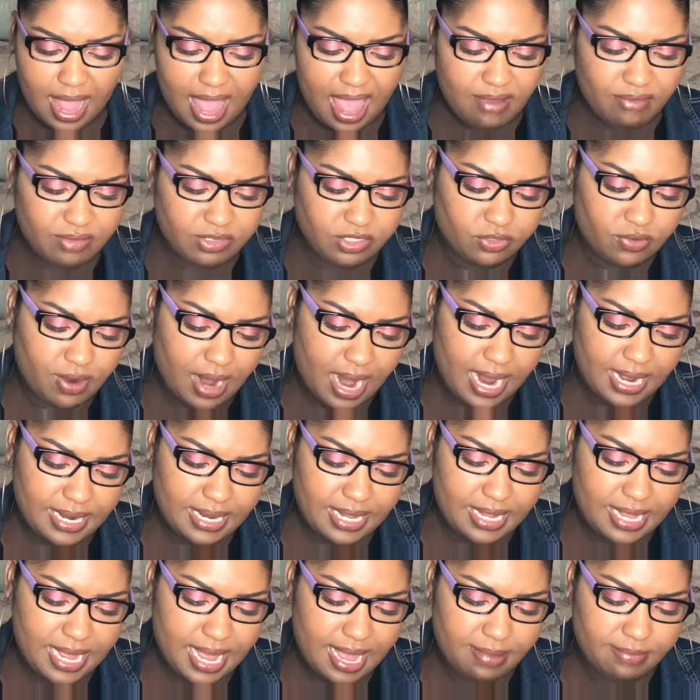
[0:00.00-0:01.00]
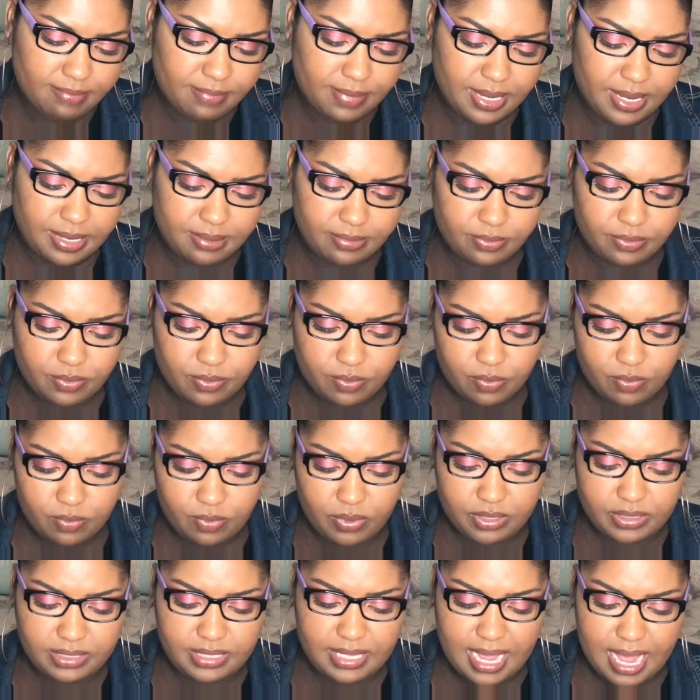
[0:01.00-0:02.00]
I haven't tried it yet, but
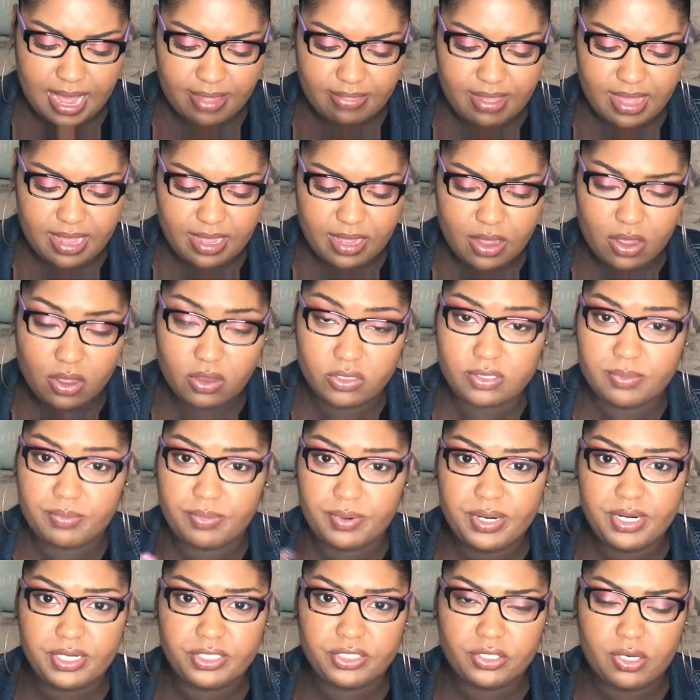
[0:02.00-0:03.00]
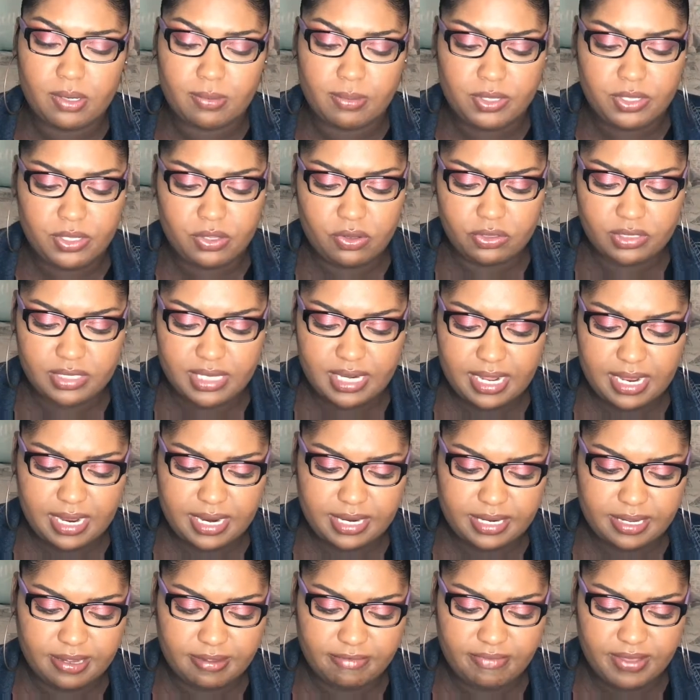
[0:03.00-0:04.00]
we'll see how that goes. I'm pretty sure I'm gonna use it
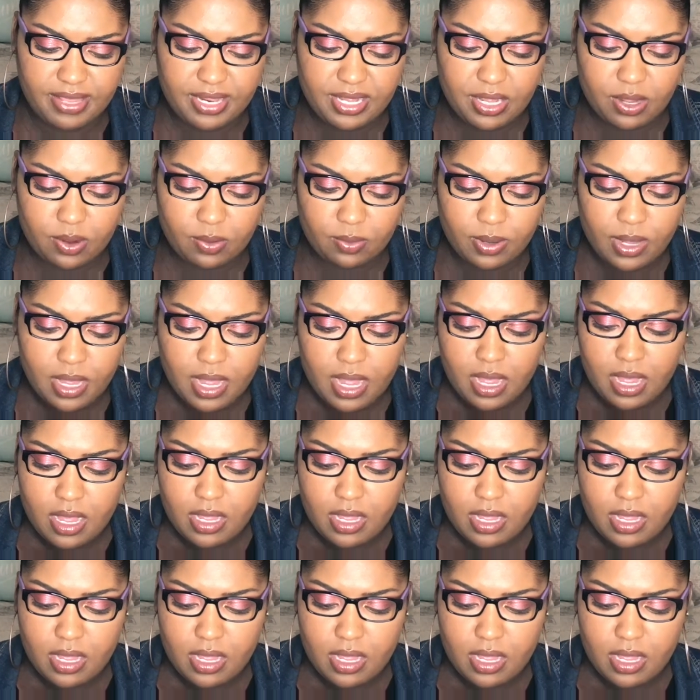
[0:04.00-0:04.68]
in a video